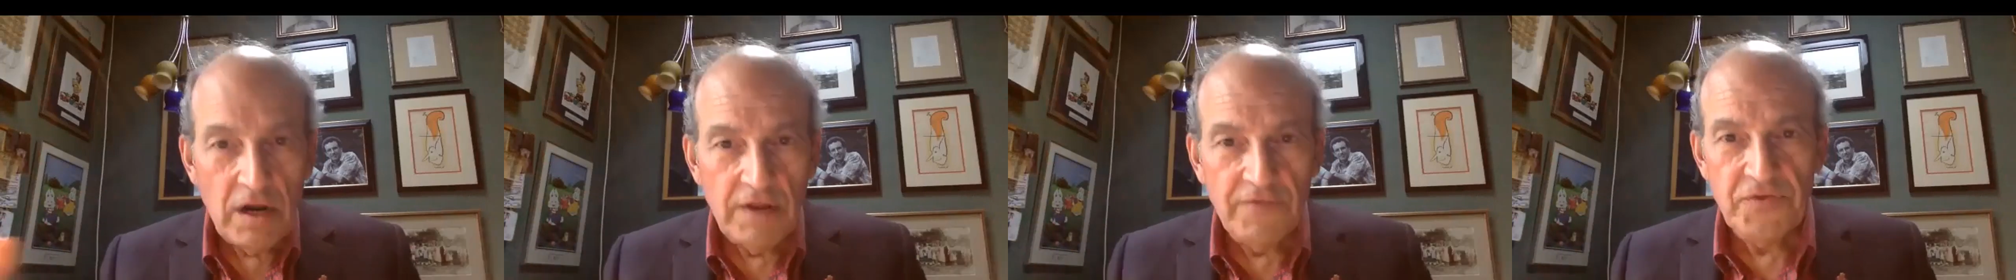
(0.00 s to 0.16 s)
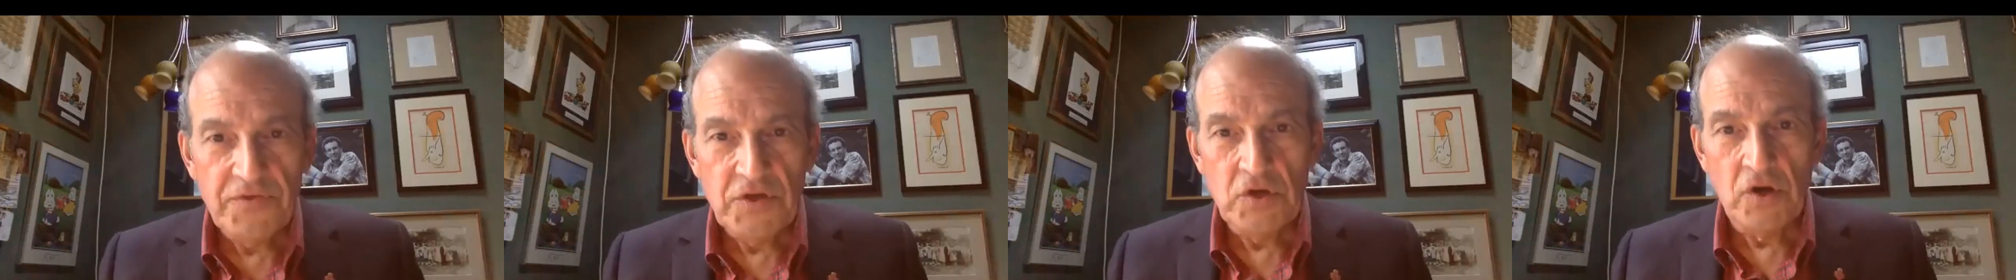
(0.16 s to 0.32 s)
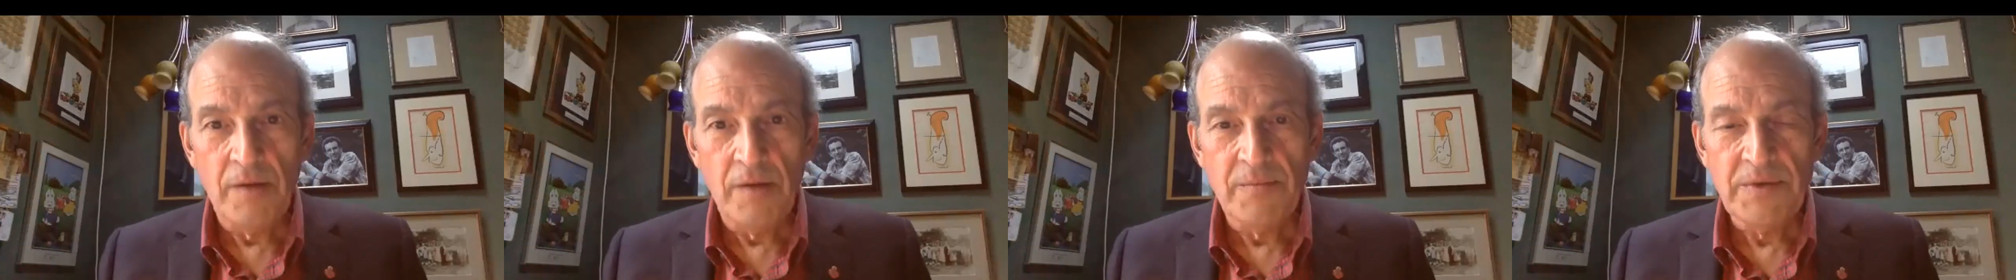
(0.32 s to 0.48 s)
of
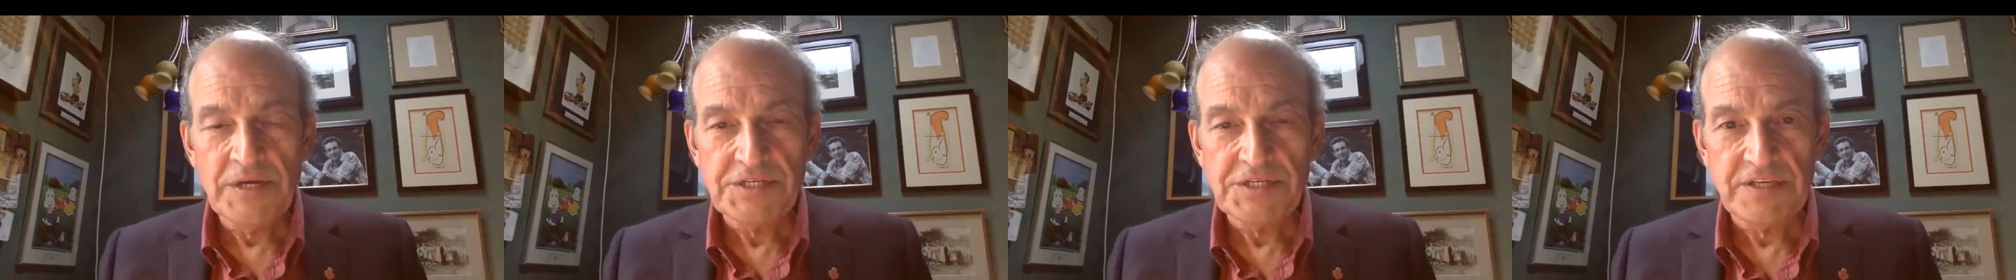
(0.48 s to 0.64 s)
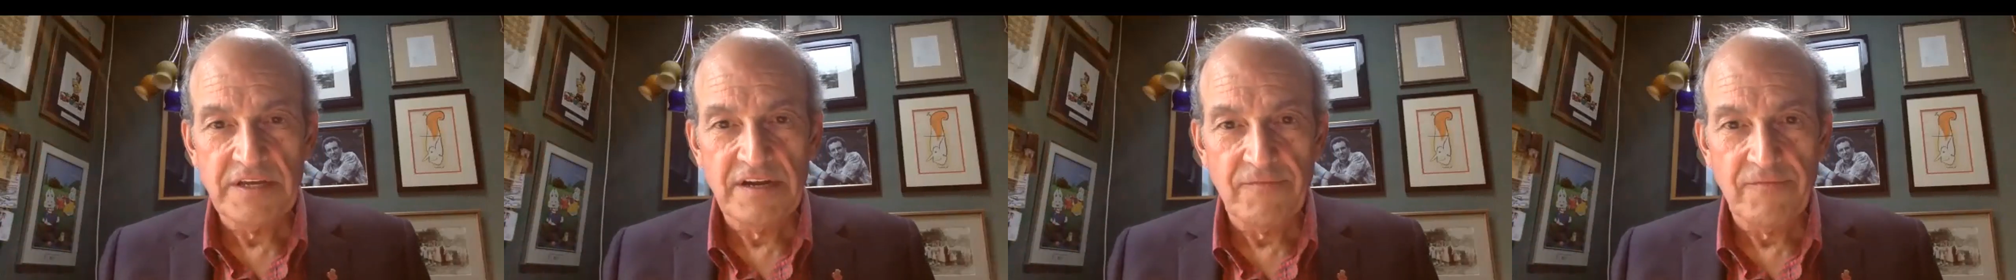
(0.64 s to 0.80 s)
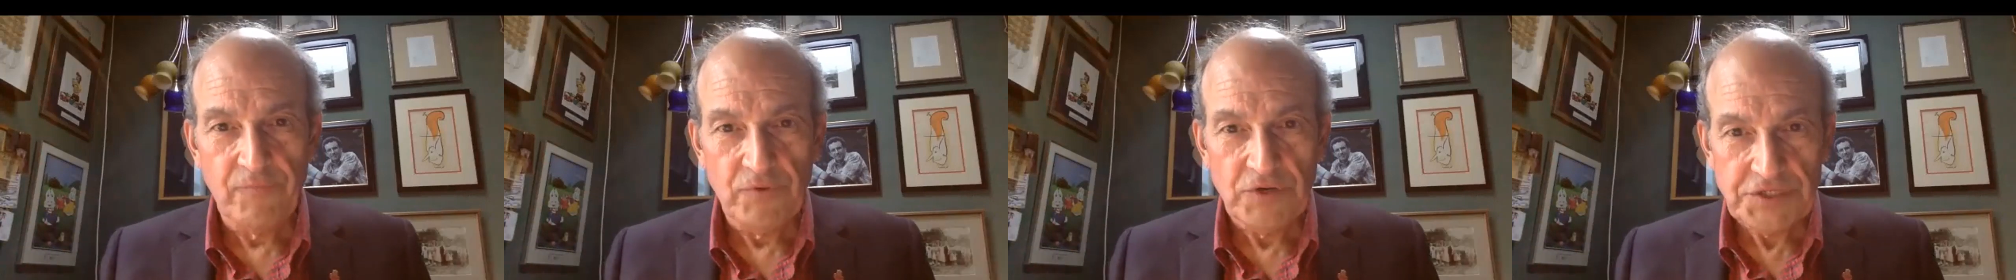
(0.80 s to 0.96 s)
the armies
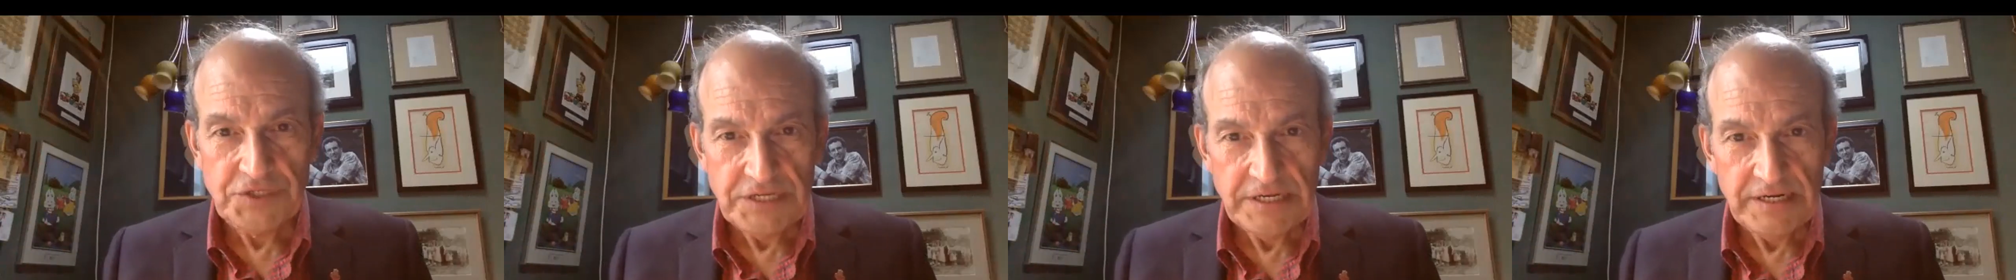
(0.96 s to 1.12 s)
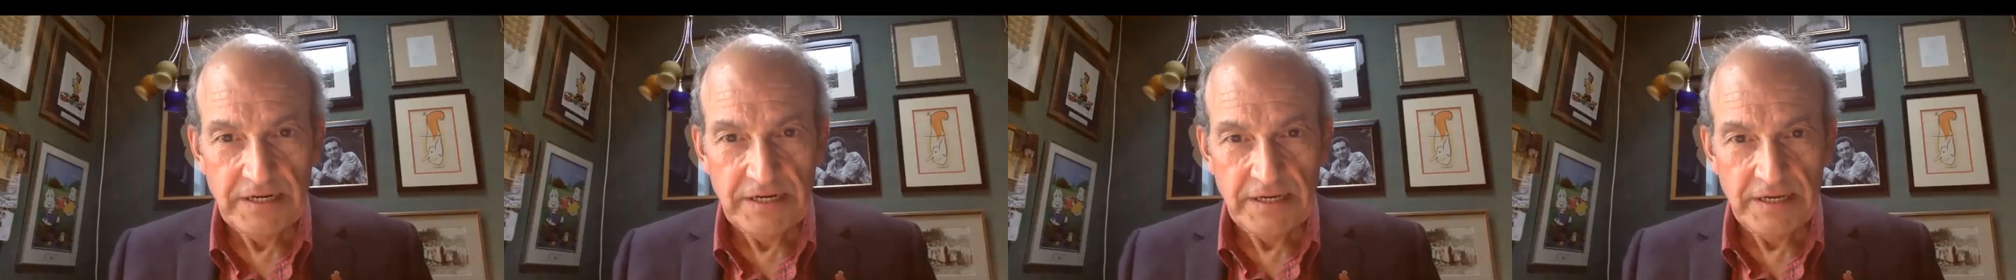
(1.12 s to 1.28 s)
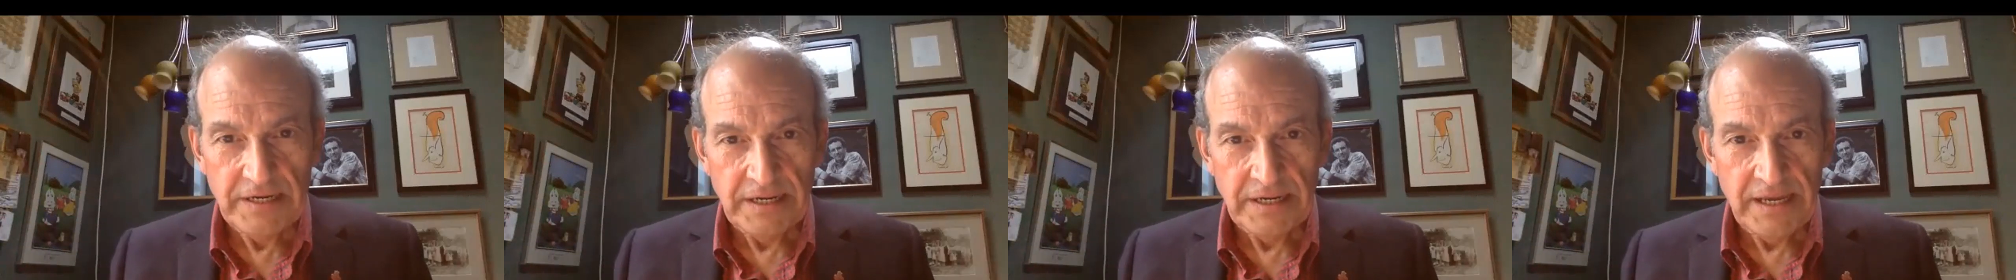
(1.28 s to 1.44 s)
that have
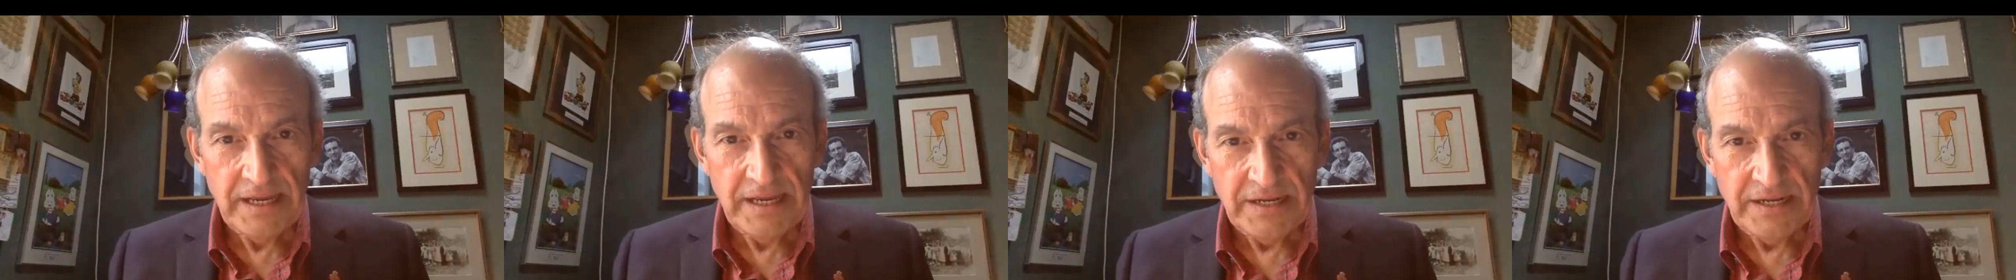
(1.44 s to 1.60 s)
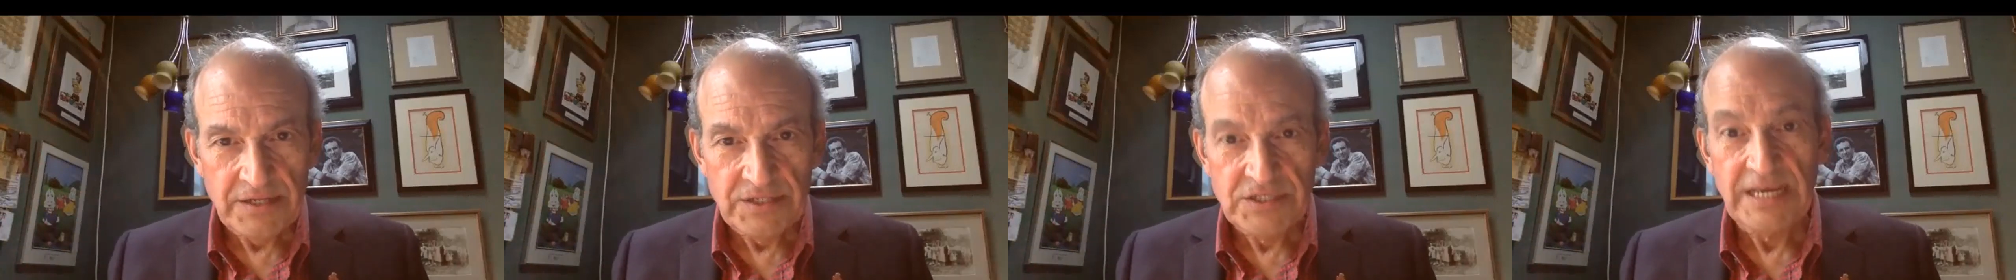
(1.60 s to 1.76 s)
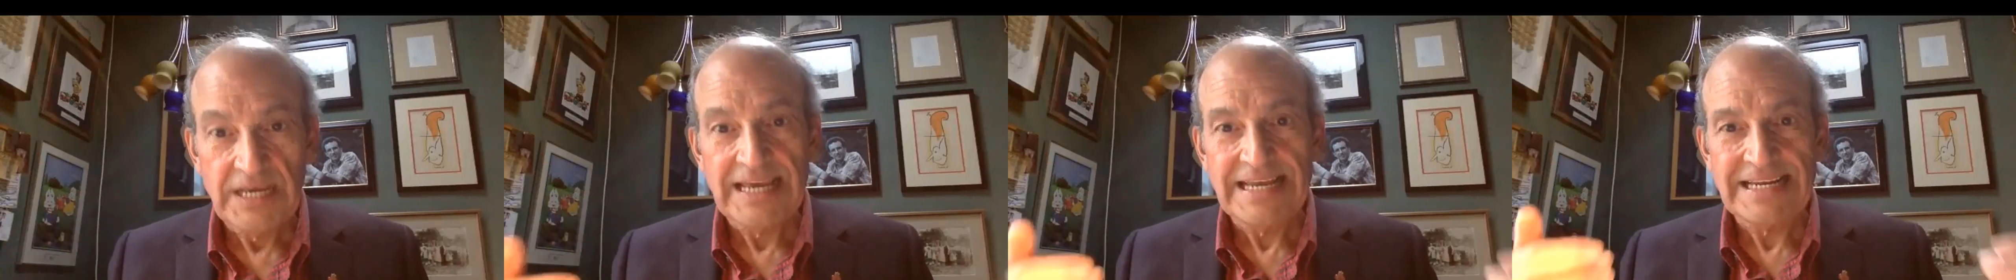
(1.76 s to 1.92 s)
preceded
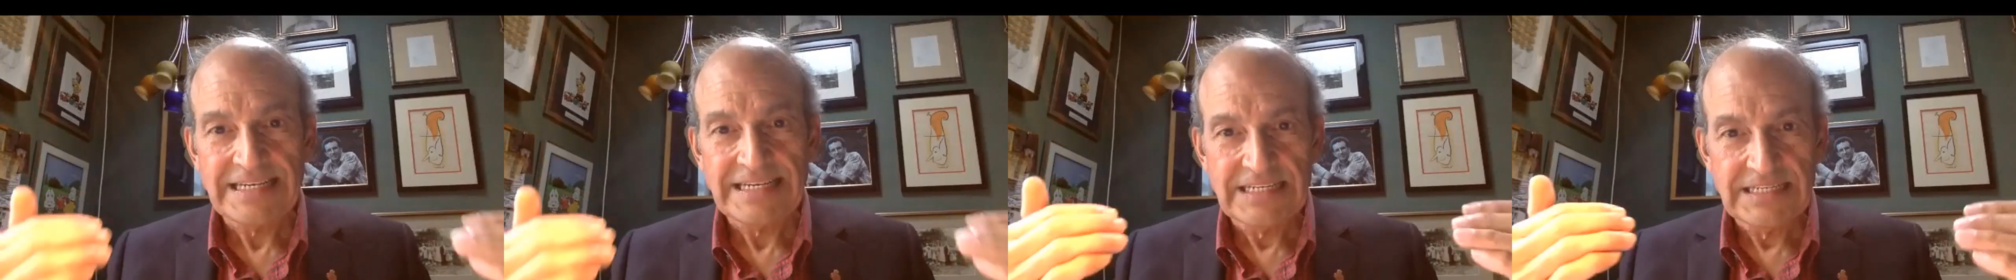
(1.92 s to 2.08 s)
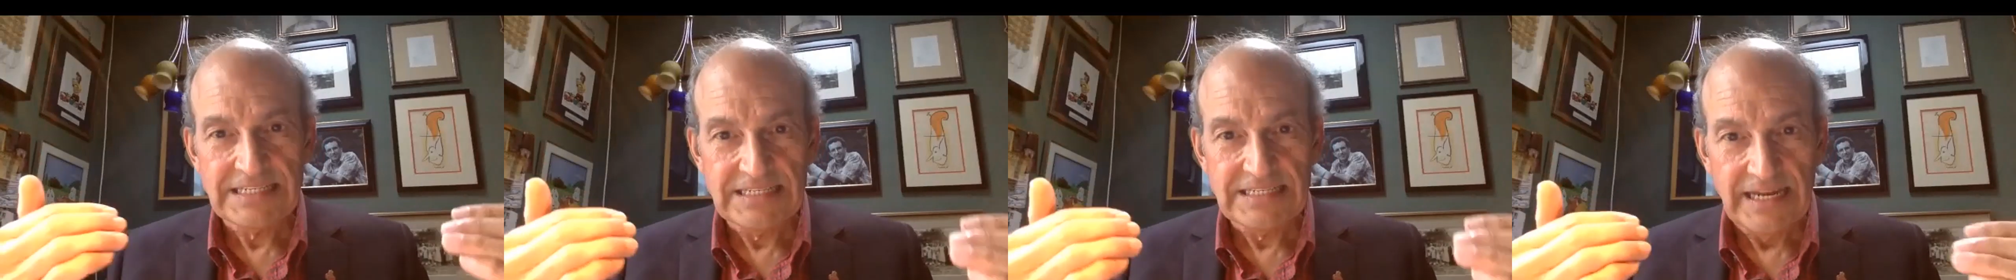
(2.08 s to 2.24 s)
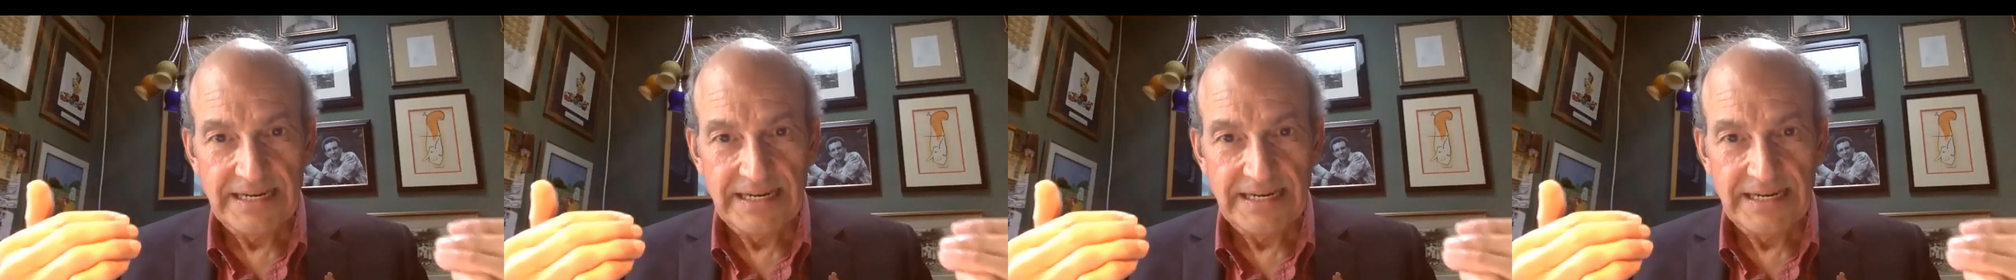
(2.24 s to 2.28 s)
Canadians in